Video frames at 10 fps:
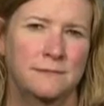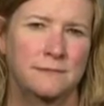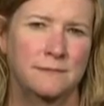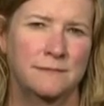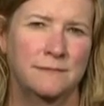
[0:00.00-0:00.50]

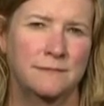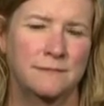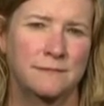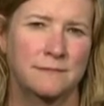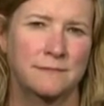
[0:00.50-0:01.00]

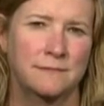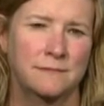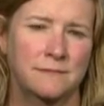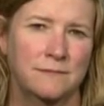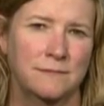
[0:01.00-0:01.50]

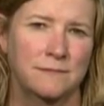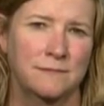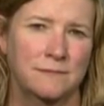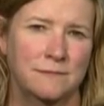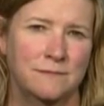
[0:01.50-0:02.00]

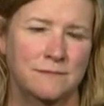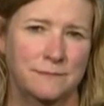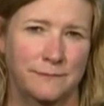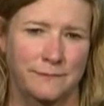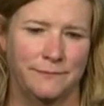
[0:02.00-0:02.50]

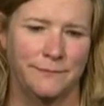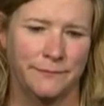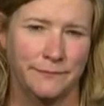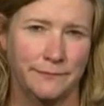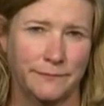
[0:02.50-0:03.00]

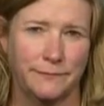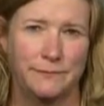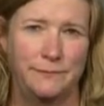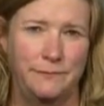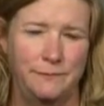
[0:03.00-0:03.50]

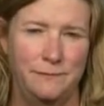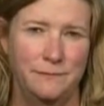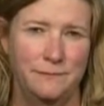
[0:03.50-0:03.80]
The person shown says nothing.